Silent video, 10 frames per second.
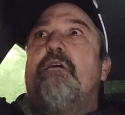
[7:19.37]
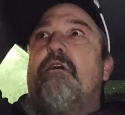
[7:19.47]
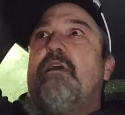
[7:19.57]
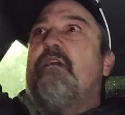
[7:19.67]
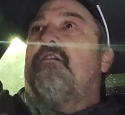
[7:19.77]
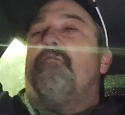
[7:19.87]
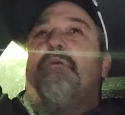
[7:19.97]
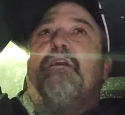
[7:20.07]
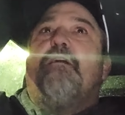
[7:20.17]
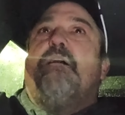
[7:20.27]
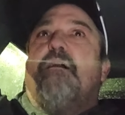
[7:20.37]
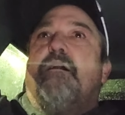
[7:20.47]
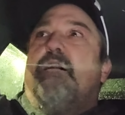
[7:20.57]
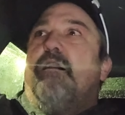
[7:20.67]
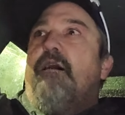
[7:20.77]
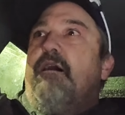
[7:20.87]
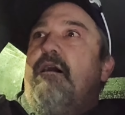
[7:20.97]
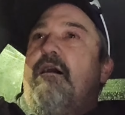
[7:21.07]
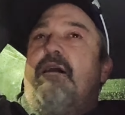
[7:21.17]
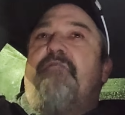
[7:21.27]
It could be
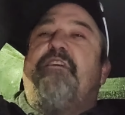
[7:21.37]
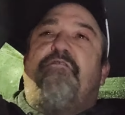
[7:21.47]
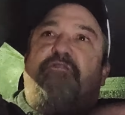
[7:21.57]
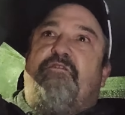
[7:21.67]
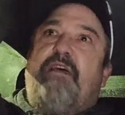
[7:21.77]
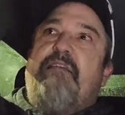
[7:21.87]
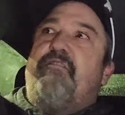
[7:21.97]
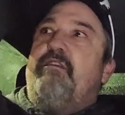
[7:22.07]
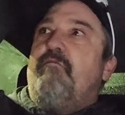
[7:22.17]
a teacher's lesson,